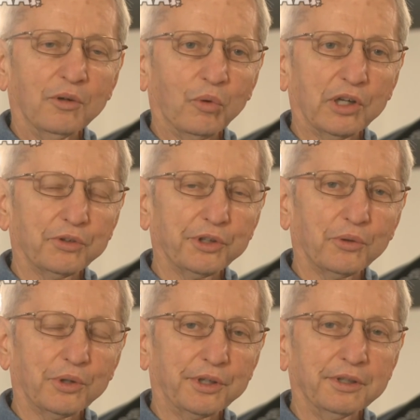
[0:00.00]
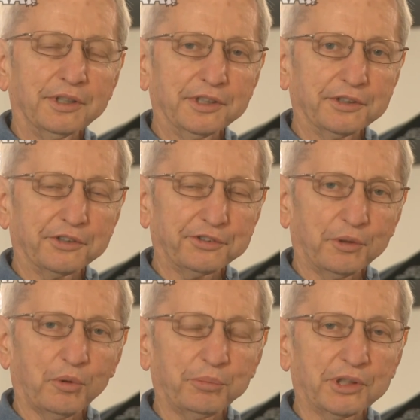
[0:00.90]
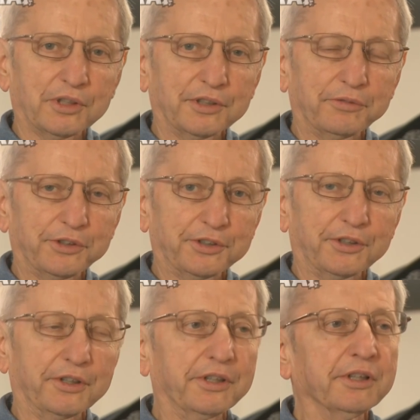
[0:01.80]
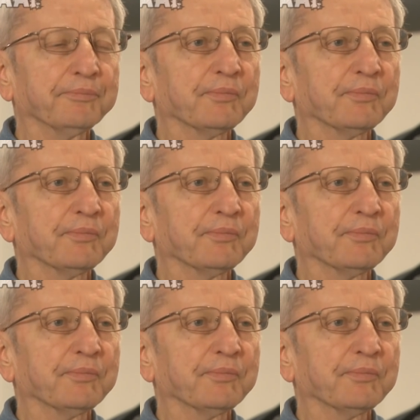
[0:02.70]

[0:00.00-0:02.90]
well known in the snowmobiling fraternity,